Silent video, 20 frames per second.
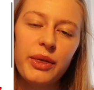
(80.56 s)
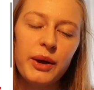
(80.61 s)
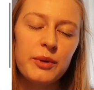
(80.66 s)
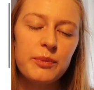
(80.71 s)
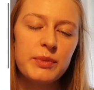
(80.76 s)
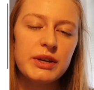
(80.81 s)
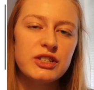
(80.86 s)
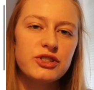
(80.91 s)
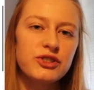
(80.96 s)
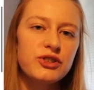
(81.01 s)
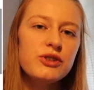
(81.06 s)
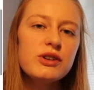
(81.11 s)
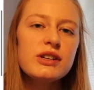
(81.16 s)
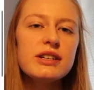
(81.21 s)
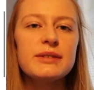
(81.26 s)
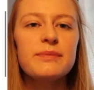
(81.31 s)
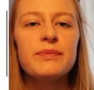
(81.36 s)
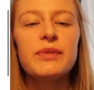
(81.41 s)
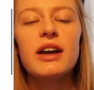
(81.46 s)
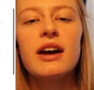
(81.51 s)
Therapy
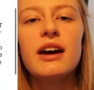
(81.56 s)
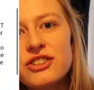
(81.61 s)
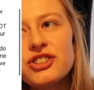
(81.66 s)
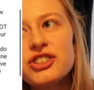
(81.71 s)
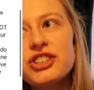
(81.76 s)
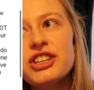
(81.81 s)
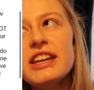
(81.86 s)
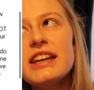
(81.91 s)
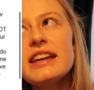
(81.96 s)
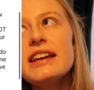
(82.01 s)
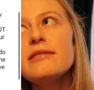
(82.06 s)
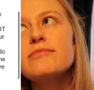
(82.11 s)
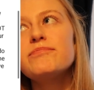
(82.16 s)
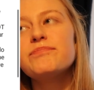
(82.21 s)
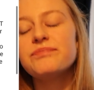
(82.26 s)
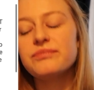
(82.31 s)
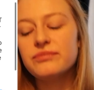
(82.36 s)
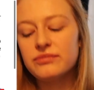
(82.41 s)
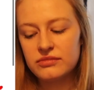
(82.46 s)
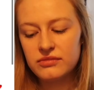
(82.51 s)
Student. And she
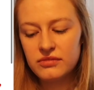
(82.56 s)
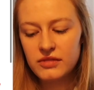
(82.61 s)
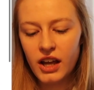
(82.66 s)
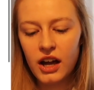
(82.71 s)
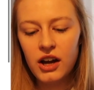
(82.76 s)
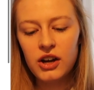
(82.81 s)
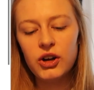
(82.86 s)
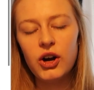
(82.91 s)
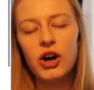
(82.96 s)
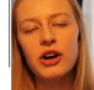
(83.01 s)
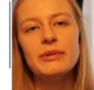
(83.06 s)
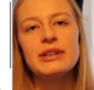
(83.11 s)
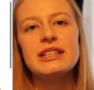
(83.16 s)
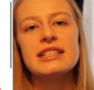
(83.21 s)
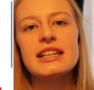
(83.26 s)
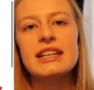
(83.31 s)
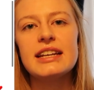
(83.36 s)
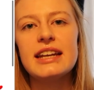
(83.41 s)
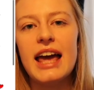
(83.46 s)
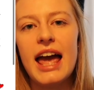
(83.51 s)

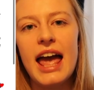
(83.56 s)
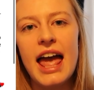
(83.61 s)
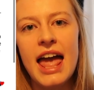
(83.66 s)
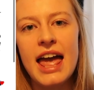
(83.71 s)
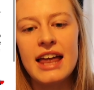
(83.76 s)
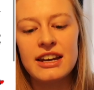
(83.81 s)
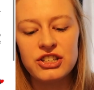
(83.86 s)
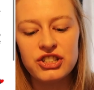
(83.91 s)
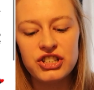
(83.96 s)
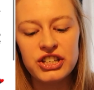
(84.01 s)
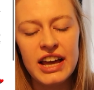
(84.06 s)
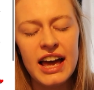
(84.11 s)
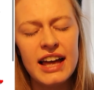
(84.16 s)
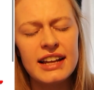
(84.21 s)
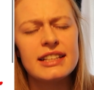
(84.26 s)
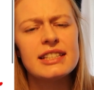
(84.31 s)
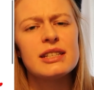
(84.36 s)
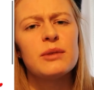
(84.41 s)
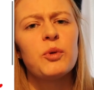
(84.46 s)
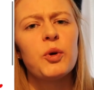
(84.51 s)
commented and she
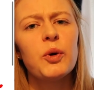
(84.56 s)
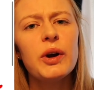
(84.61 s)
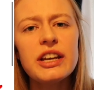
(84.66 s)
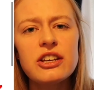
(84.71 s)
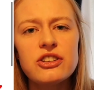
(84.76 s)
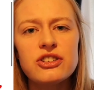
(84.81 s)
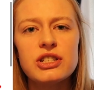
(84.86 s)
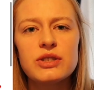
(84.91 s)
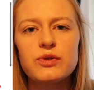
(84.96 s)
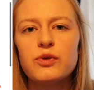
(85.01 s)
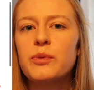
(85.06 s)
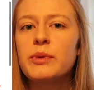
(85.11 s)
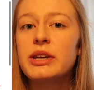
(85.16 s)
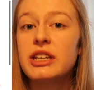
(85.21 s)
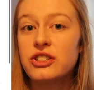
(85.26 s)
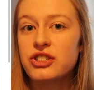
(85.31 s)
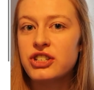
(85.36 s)
had some questions for me.